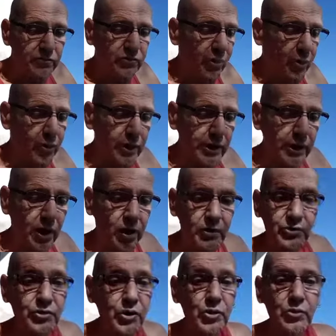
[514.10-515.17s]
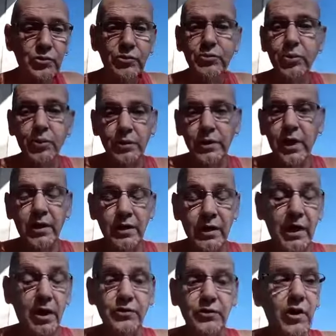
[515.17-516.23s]
totally undoes
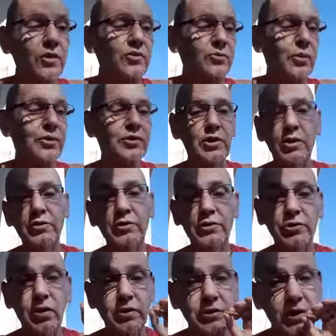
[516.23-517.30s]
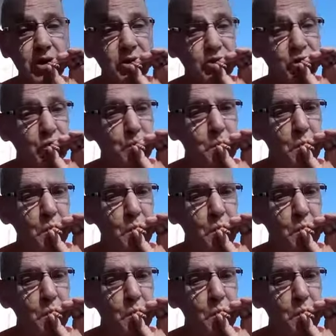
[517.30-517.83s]
what the other drug does,